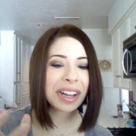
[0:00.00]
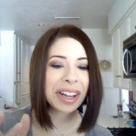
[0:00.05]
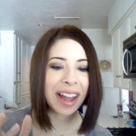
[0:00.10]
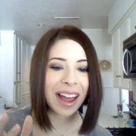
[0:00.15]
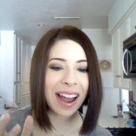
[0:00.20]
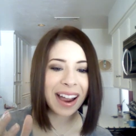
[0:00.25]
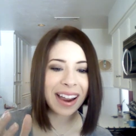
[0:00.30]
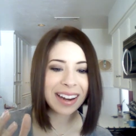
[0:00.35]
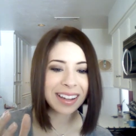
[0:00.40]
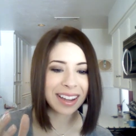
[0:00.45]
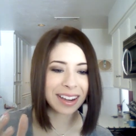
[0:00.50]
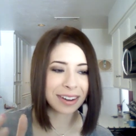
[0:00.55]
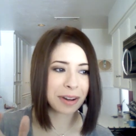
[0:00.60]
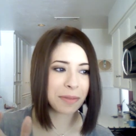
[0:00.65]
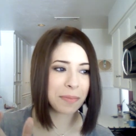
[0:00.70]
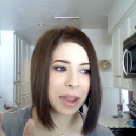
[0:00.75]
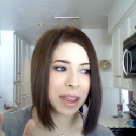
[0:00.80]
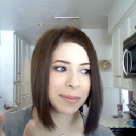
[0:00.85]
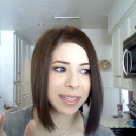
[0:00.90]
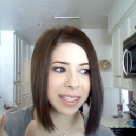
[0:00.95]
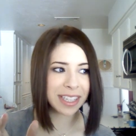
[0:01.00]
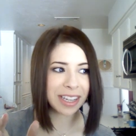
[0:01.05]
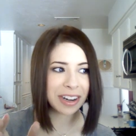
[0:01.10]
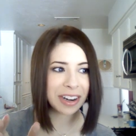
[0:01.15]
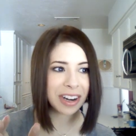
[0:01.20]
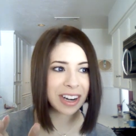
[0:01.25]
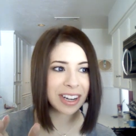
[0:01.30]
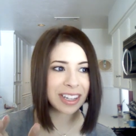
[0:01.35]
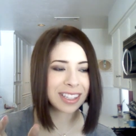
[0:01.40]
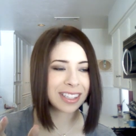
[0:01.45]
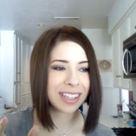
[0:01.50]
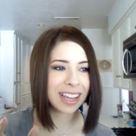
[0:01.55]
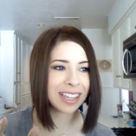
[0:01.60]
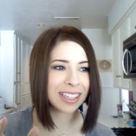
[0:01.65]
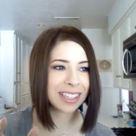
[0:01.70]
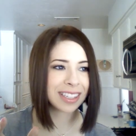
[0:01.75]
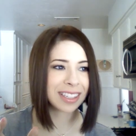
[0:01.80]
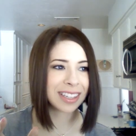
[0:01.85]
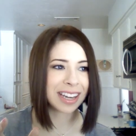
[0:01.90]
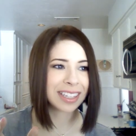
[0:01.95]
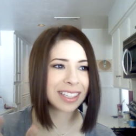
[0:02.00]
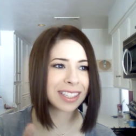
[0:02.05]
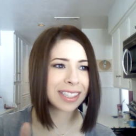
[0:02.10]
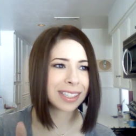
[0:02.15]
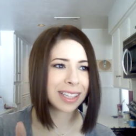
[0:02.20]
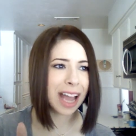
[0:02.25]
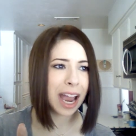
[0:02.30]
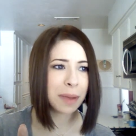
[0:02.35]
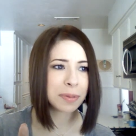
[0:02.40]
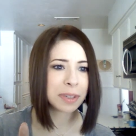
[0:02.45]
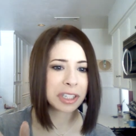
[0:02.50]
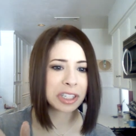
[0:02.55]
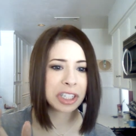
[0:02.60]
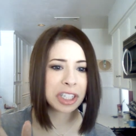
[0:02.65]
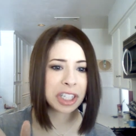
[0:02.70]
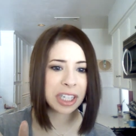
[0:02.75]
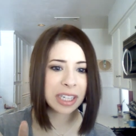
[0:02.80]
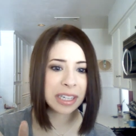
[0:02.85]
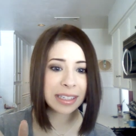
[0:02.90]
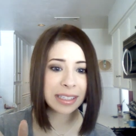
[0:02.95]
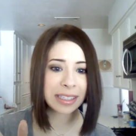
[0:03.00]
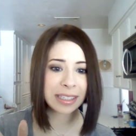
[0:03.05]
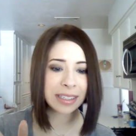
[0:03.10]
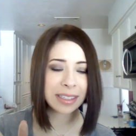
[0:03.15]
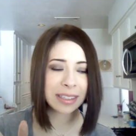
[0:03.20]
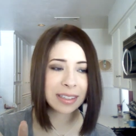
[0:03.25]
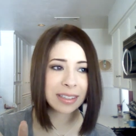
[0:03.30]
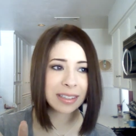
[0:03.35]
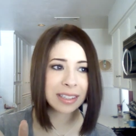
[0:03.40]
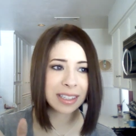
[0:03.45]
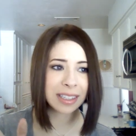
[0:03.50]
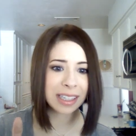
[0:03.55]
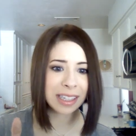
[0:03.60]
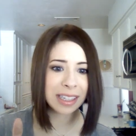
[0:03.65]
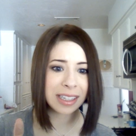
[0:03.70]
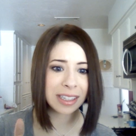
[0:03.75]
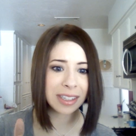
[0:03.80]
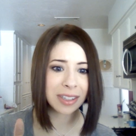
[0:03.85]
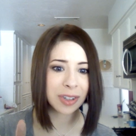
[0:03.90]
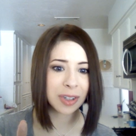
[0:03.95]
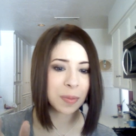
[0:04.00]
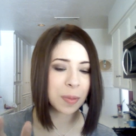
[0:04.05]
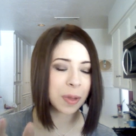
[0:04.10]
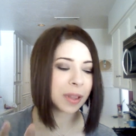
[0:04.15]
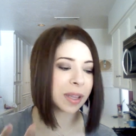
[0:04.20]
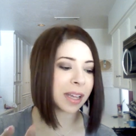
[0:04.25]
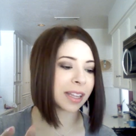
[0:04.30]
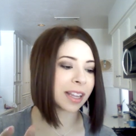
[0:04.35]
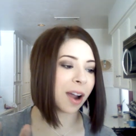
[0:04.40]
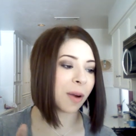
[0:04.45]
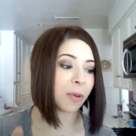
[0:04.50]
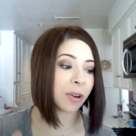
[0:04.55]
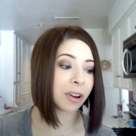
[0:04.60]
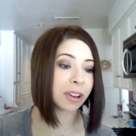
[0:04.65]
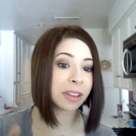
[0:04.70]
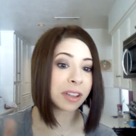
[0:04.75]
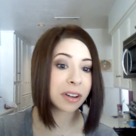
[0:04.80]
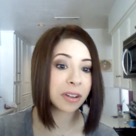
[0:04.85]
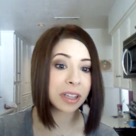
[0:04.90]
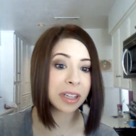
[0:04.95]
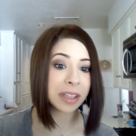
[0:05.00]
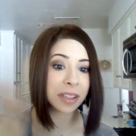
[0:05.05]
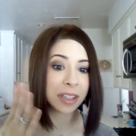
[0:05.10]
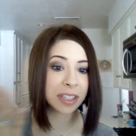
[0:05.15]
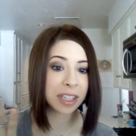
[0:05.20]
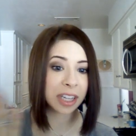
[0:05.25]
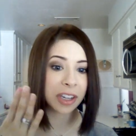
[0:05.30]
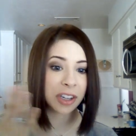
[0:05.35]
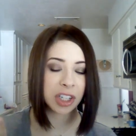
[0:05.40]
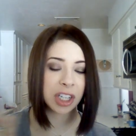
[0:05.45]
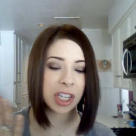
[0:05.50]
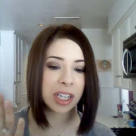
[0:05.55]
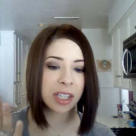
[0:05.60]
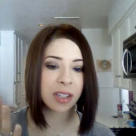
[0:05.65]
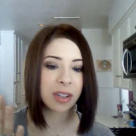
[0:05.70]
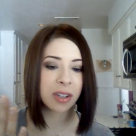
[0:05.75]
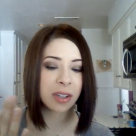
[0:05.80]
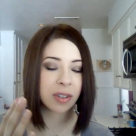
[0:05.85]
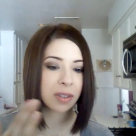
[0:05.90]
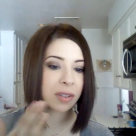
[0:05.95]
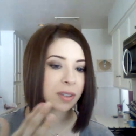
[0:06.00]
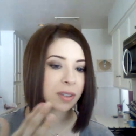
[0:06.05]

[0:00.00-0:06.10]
online, like on BabyCenter, it says like slapped cheeks disease or something like that, where it literally looks like your cheeks are